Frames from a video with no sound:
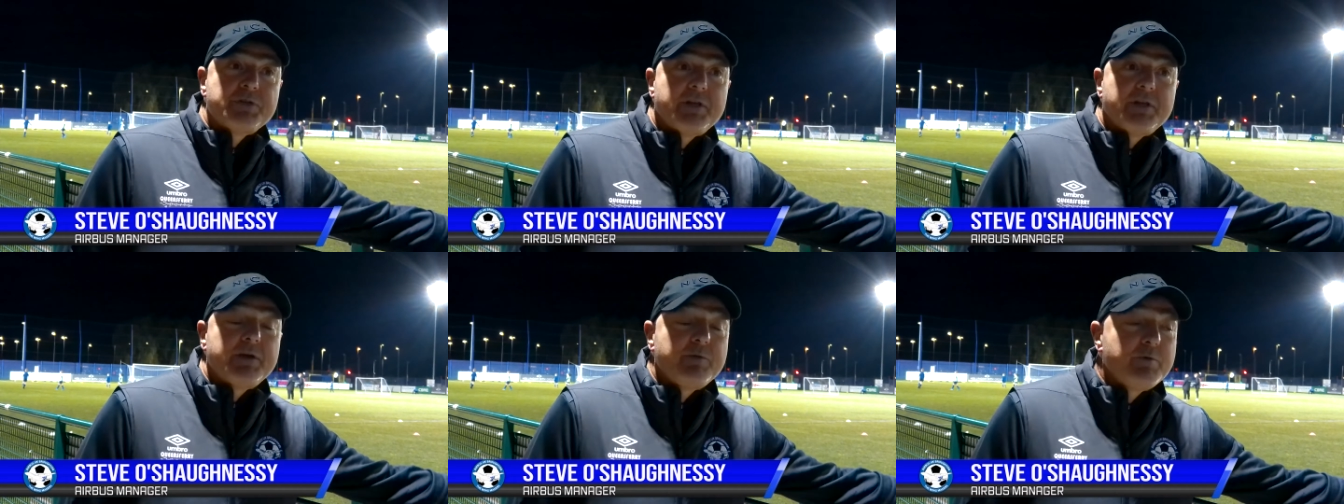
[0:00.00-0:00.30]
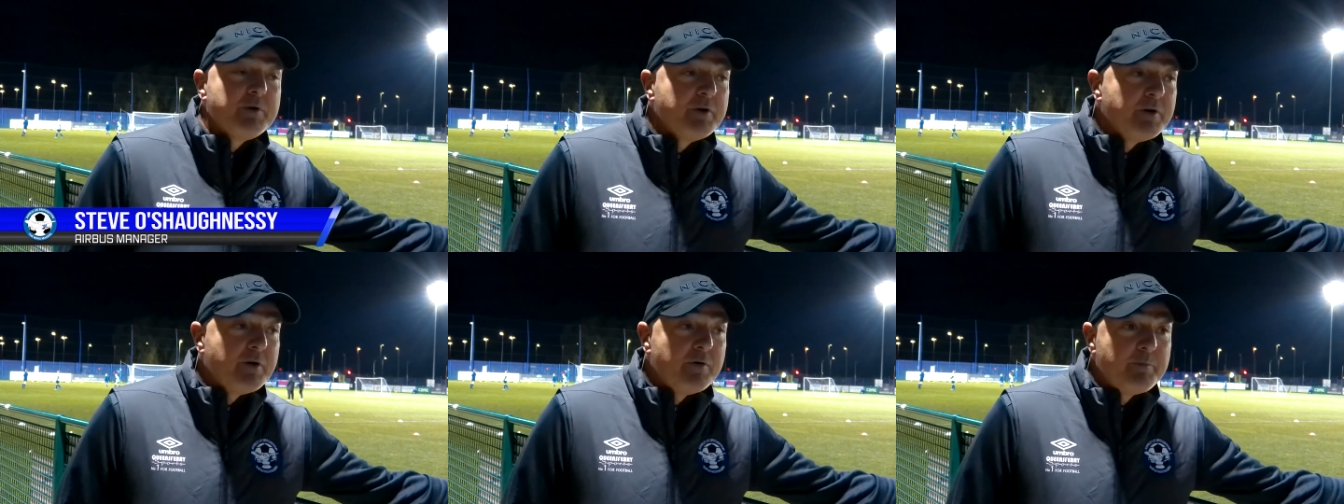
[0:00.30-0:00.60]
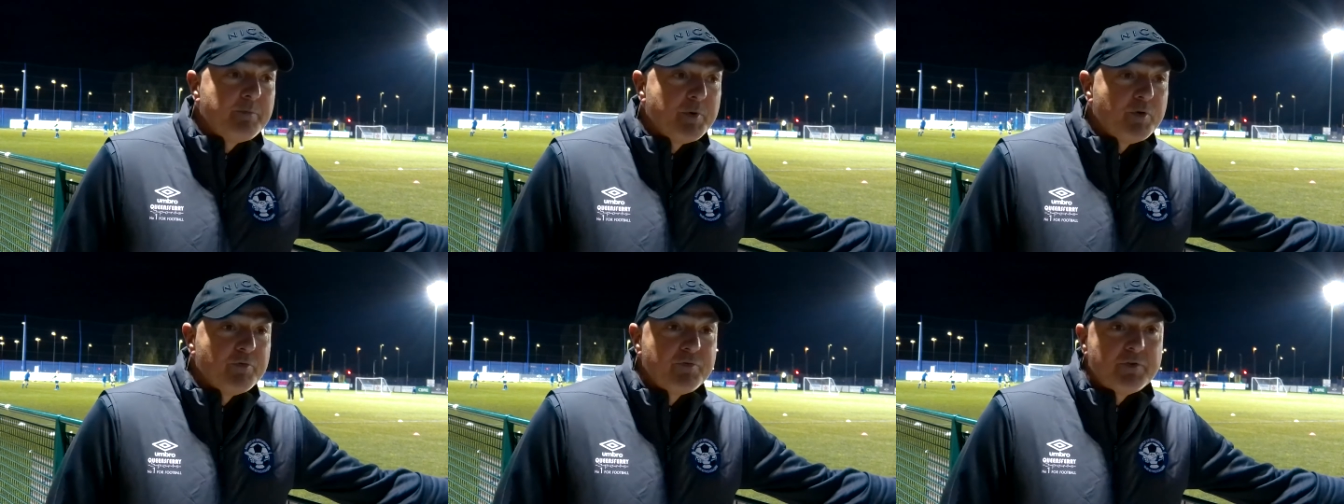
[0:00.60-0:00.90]
I think we're all
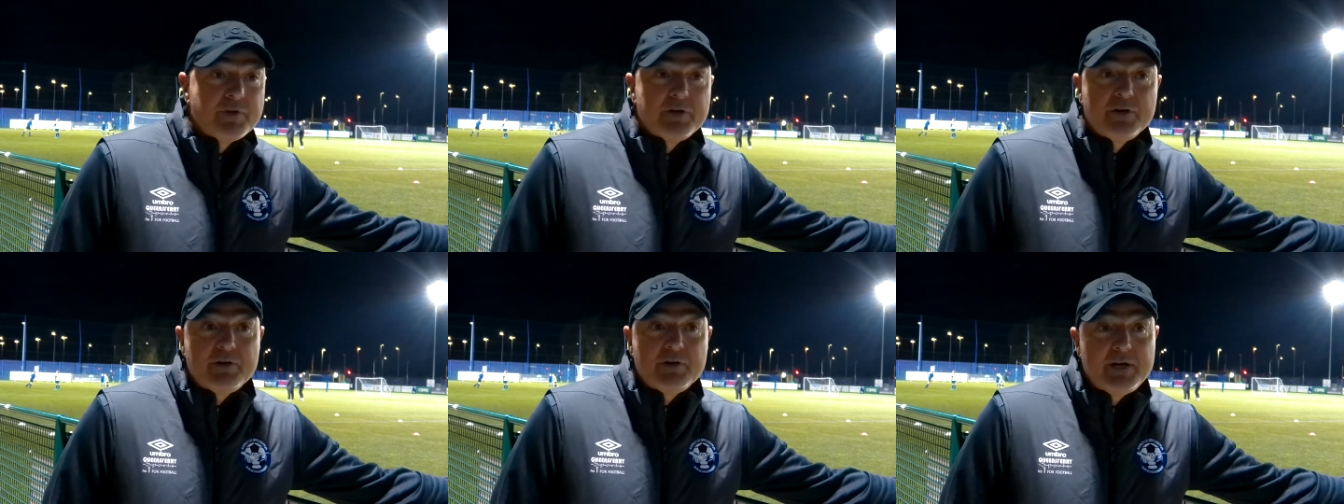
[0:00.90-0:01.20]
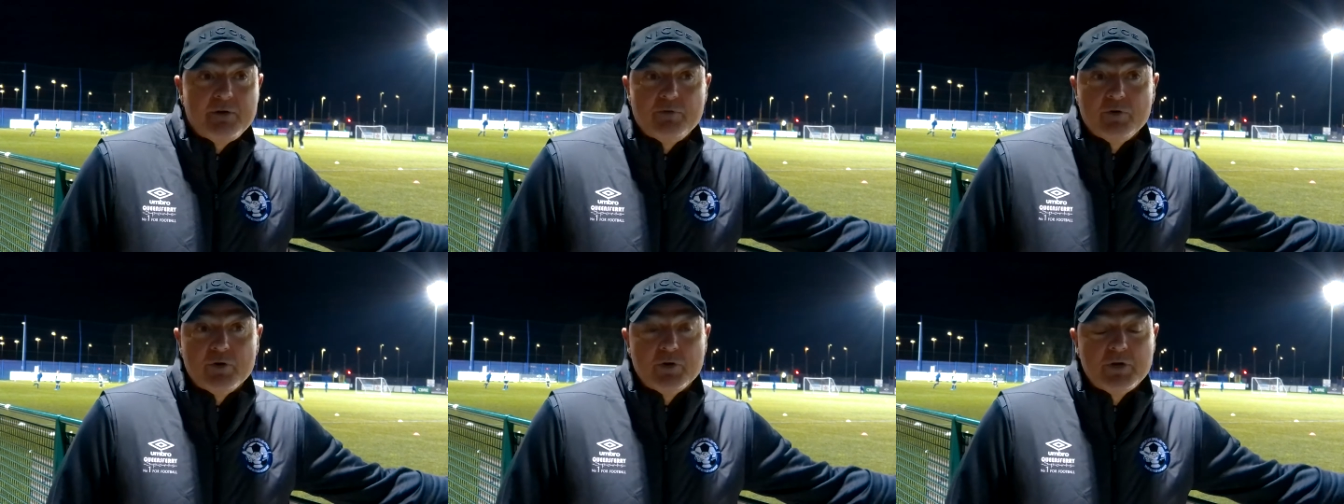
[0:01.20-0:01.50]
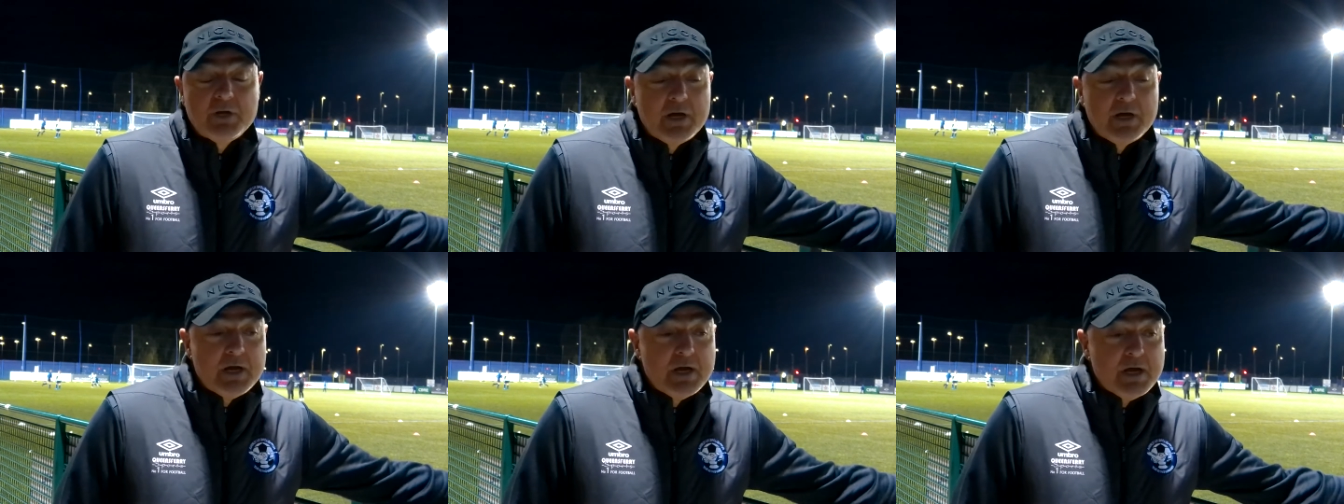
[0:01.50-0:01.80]
both on a great run,
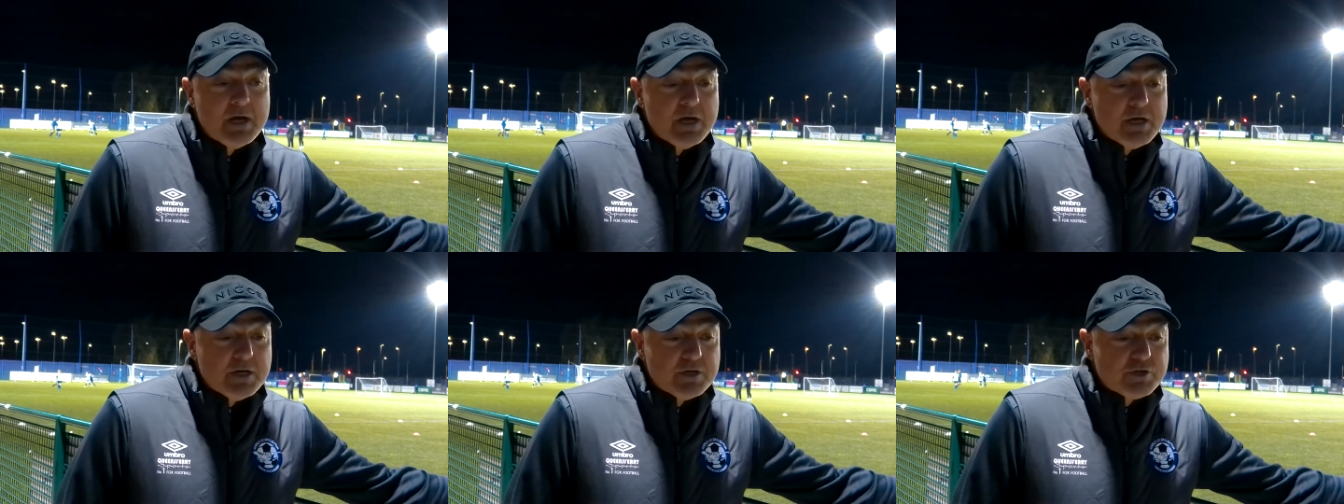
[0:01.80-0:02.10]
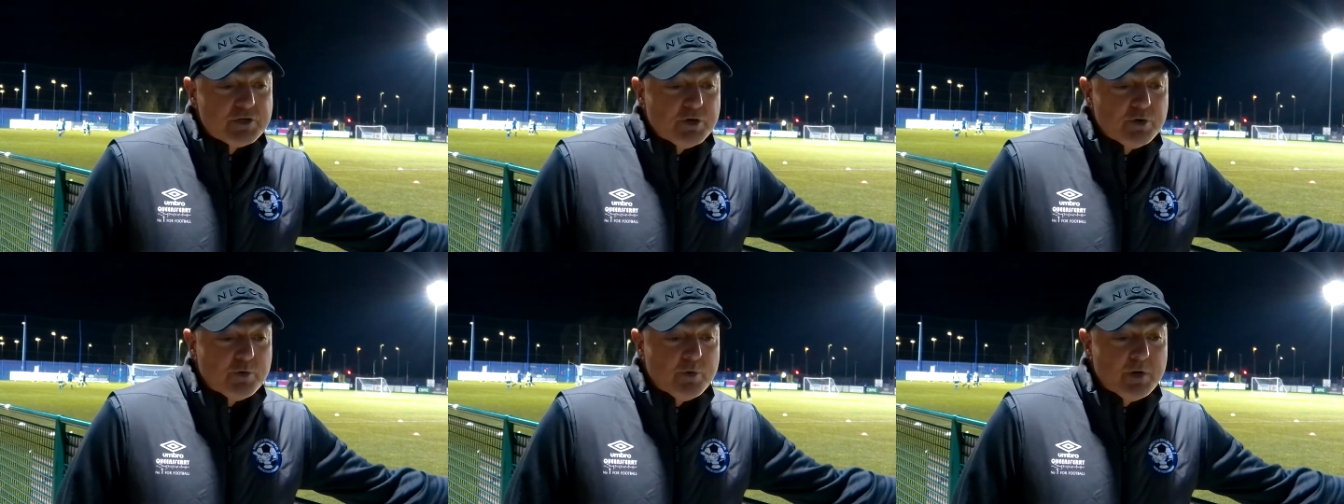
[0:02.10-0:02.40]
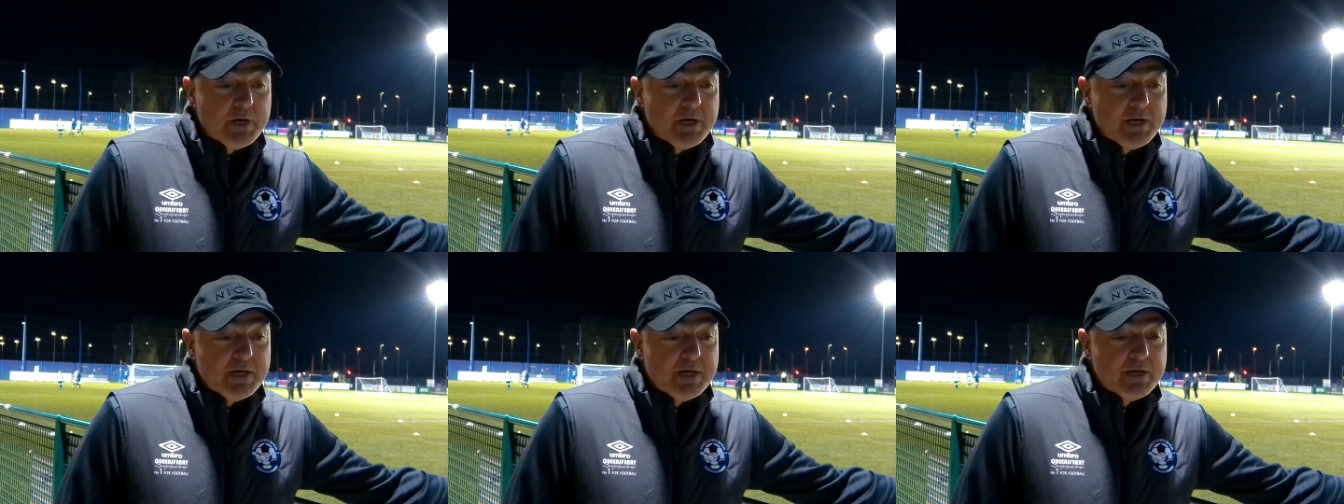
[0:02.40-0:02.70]

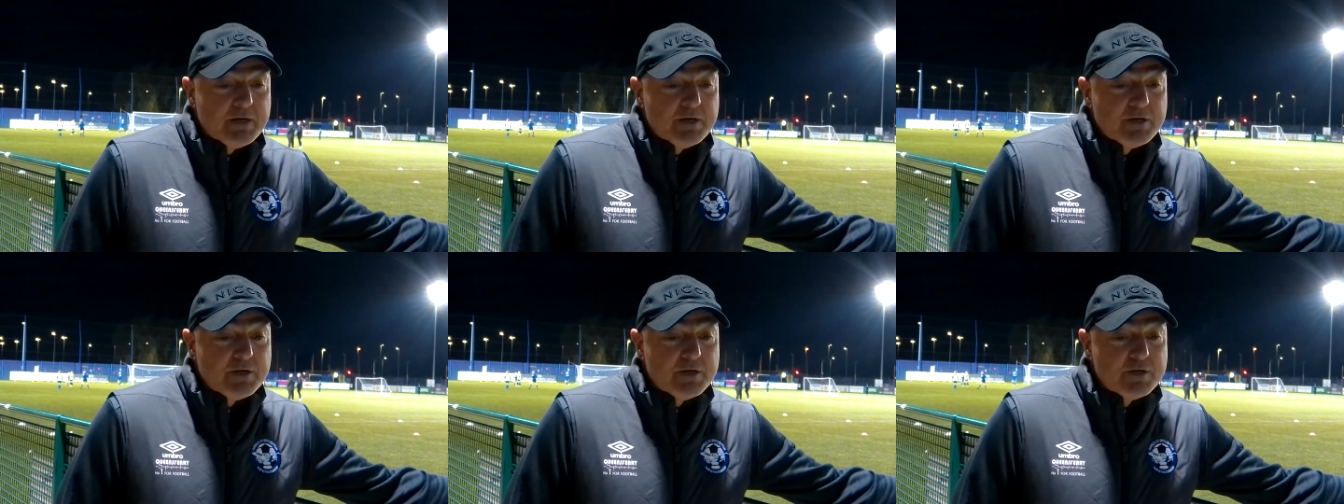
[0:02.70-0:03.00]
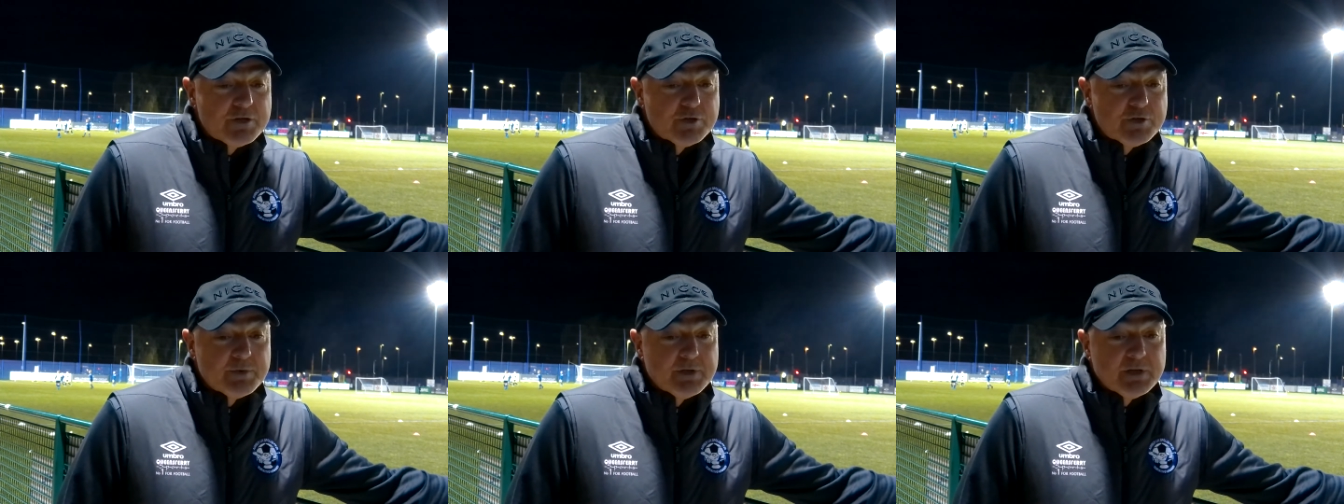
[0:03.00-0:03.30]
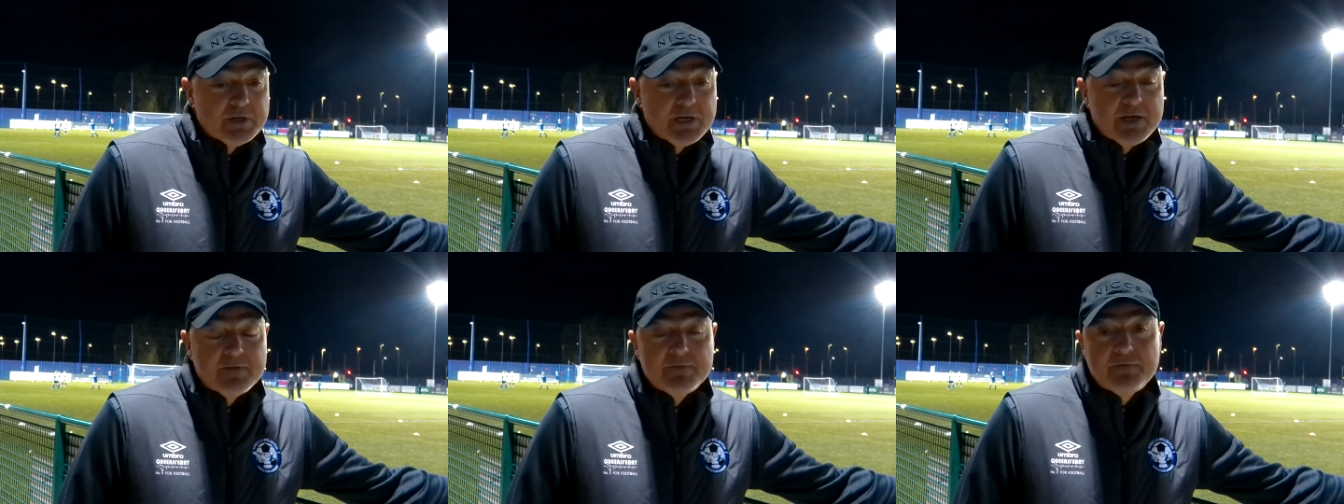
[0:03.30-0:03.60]
so something
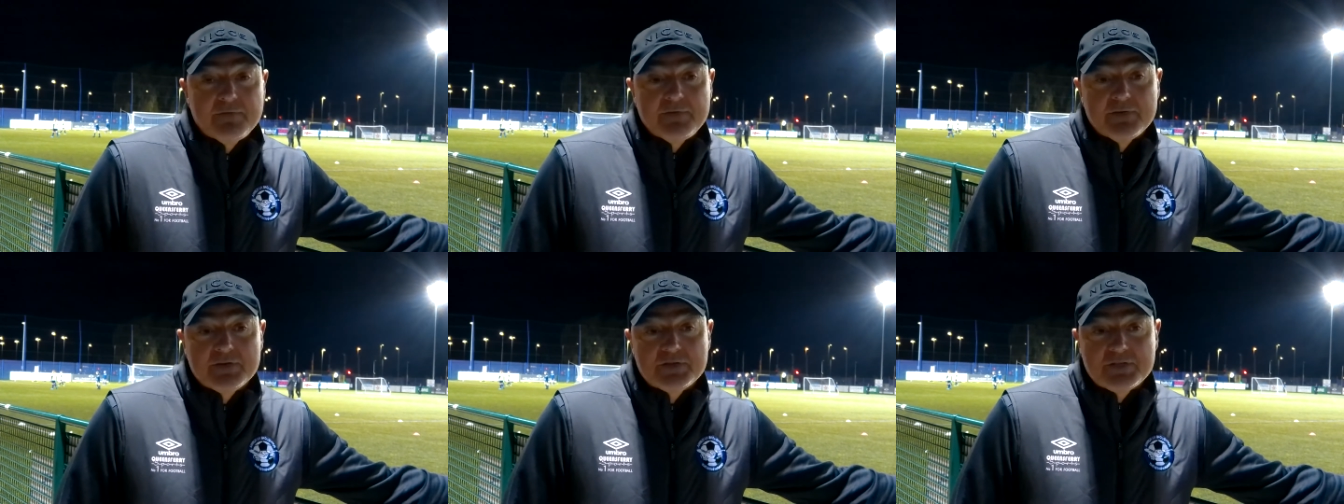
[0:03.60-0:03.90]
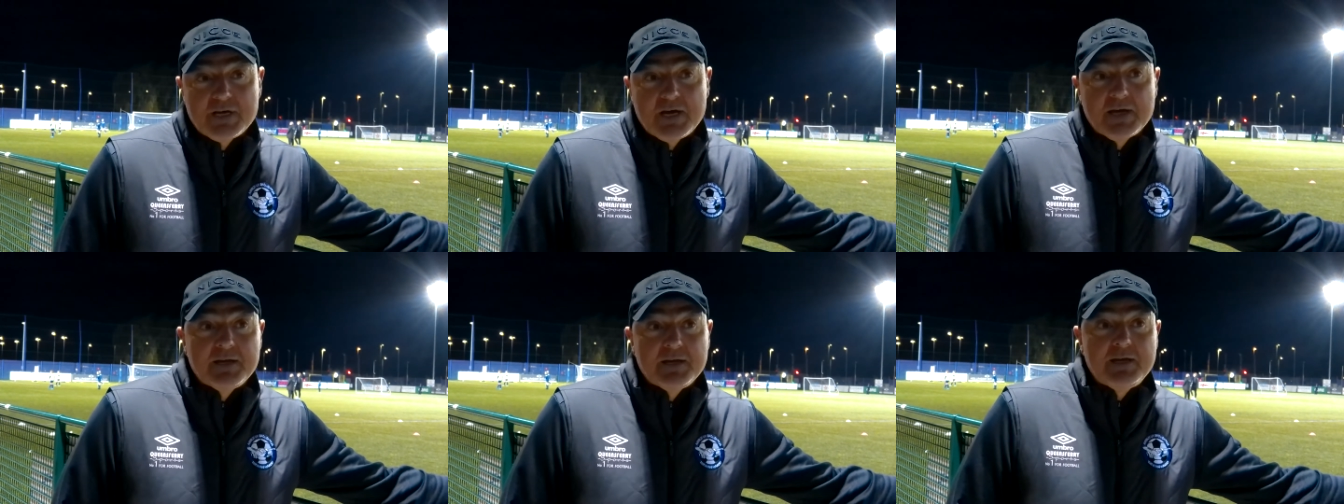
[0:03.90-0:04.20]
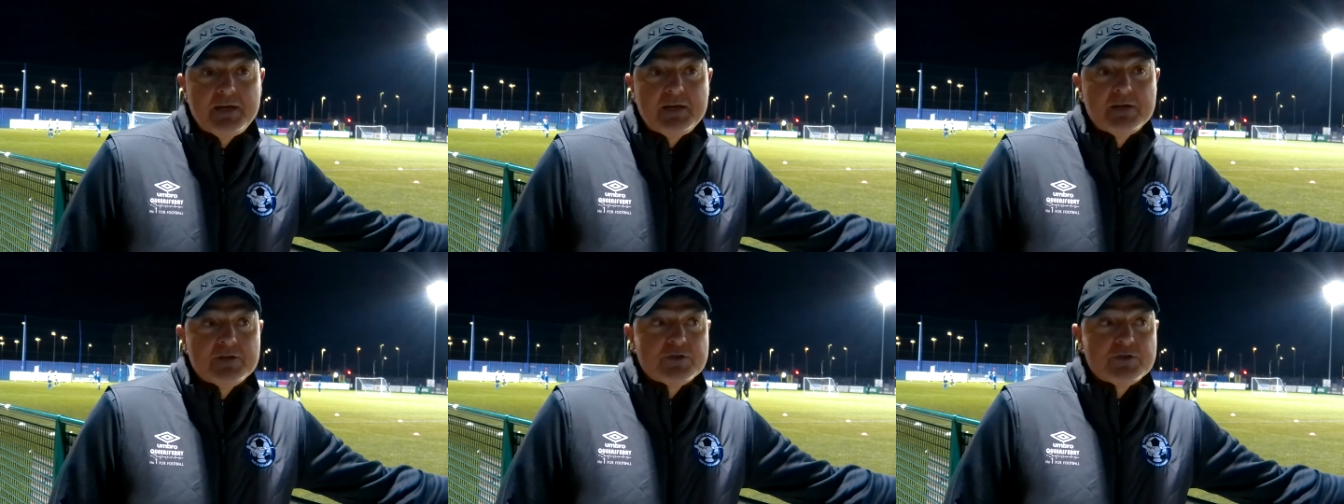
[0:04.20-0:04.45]
will give Saturday.